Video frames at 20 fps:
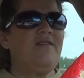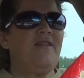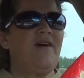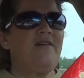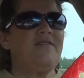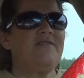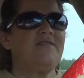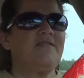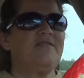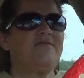and
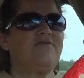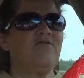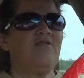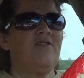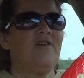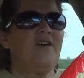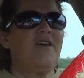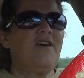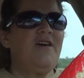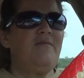that
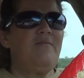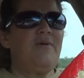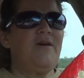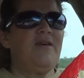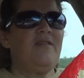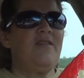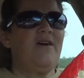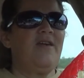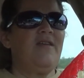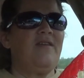truck hit
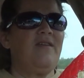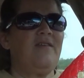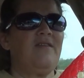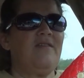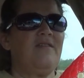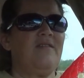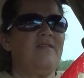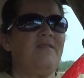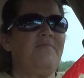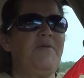me, and
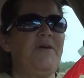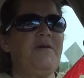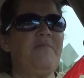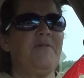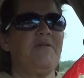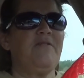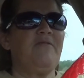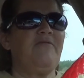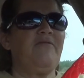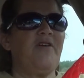then the people in